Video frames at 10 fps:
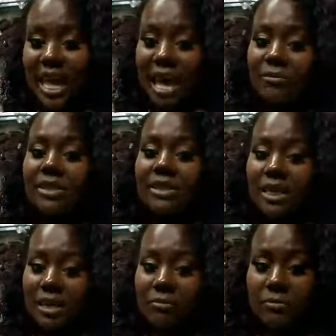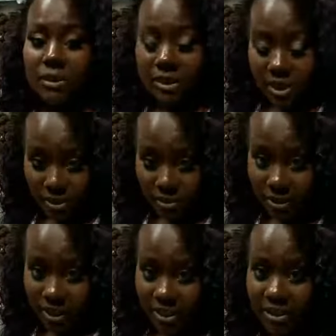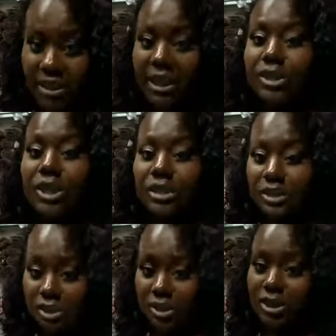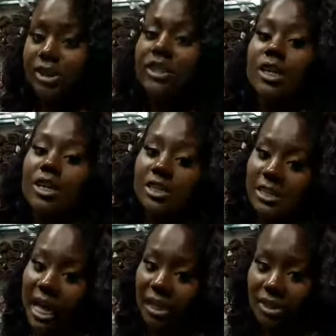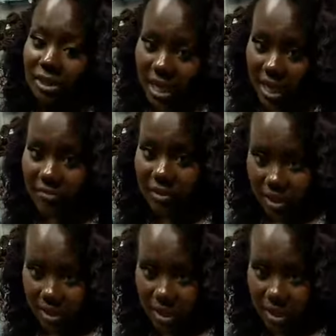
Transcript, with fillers: have the same ingredients that your conditioners and your stylers have in it.